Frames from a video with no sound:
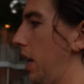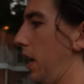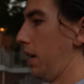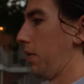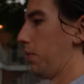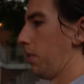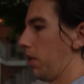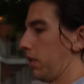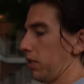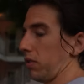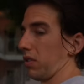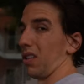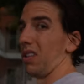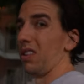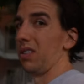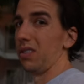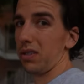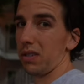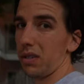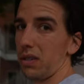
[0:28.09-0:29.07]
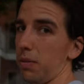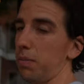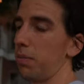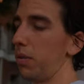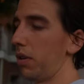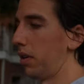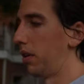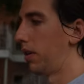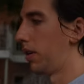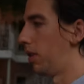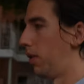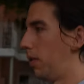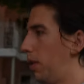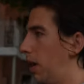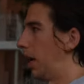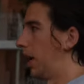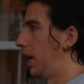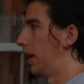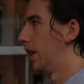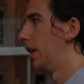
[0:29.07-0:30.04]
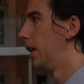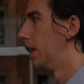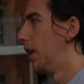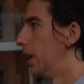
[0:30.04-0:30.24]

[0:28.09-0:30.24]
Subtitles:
It was long, but all right.